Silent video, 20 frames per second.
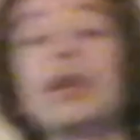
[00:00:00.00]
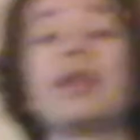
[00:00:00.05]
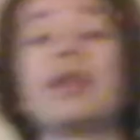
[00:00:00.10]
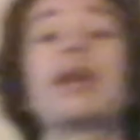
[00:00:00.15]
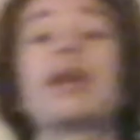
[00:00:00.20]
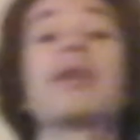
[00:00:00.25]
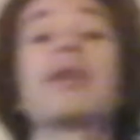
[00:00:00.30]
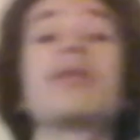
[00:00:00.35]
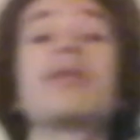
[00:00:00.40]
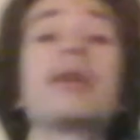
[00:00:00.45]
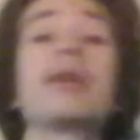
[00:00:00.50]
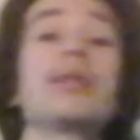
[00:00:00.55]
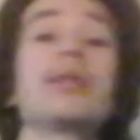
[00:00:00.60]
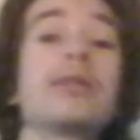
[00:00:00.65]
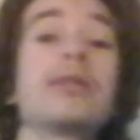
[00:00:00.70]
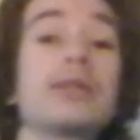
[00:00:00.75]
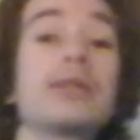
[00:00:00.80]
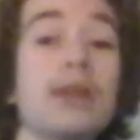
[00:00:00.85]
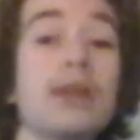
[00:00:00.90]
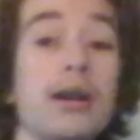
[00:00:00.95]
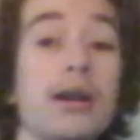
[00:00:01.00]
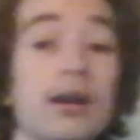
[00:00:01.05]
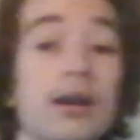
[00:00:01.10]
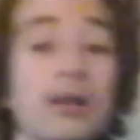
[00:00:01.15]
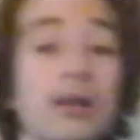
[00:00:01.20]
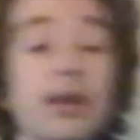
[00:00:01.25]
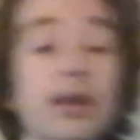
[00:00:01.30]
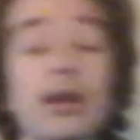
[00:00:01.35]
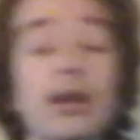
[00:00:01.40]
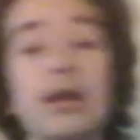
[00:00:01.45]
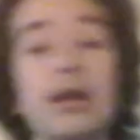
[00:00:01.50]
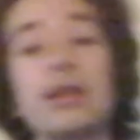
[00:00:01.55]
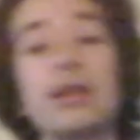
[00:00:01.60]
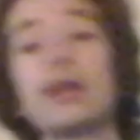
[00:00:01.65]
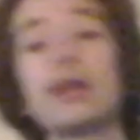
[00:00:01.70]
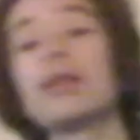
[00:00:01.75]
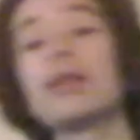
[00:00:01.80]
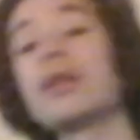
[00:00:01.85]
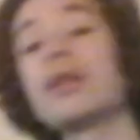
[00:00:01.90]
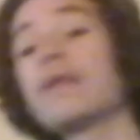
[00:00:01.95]
and then I couldn't get this done, and
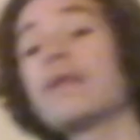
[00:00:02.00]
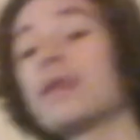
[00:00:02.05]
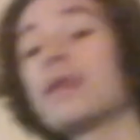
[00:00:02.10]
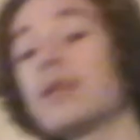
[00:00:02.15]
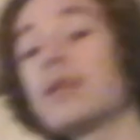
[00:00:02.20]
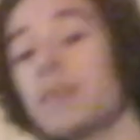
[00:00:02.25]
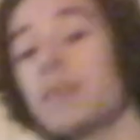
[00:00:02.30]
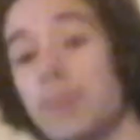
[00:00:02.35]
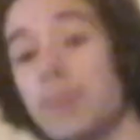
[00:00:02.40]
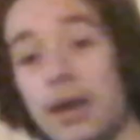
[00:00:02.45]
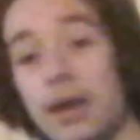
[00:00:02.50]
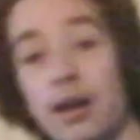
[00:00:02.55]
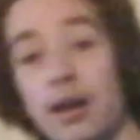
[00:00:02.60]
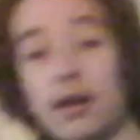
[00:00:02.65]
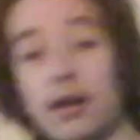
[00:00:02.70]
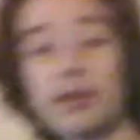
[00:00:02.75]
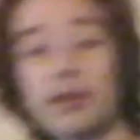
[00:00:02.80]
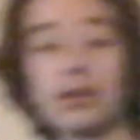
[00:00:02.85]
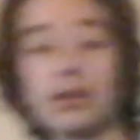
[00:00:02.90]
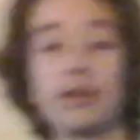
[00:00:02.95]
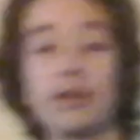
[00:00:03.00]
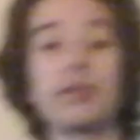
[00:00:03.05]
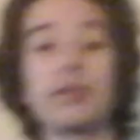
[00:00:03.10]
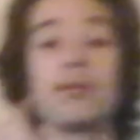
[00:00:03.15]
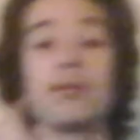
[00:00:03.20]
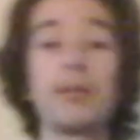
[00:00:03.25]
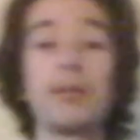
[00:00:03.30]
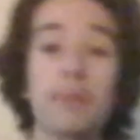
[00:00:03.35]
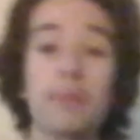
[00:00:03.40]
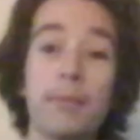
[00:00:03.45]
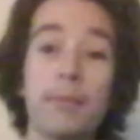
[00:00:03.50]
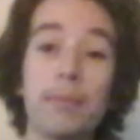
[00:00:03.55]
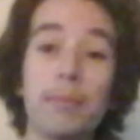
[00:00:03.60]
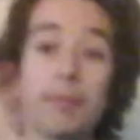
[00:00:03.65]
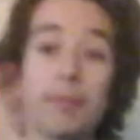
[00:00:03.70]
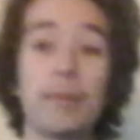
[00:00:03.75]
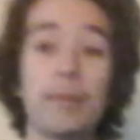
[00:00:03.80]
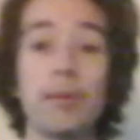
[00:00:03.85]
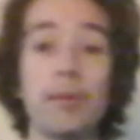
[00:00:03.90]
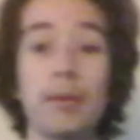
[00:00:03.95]
then I didn't have time to prepare, and then I did blah, blah,
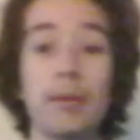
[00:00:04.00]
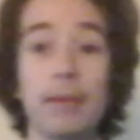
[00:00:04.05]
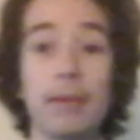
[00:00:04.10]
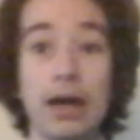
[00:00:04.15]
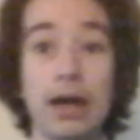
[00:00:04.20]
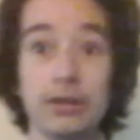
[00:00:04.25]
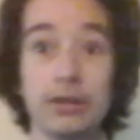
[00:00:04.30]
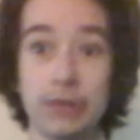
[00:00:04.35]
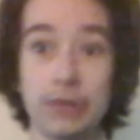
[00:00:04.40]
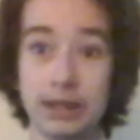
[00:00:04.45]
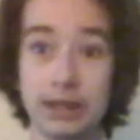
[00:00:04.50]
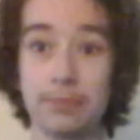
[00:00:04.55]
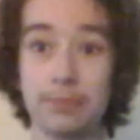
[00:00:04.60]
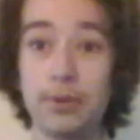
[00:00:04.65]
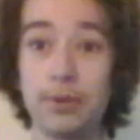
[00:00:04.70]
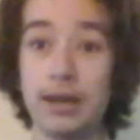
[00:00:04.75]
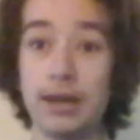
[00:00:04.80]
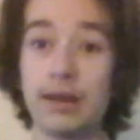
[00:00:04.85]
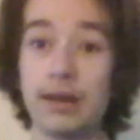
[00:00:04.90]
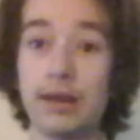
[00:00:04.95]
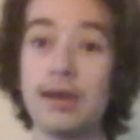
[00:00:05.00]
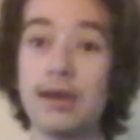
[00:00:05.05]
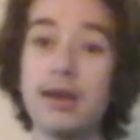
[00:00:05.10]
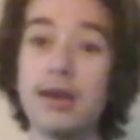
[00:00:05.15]
blah, blah, blah, you get the point.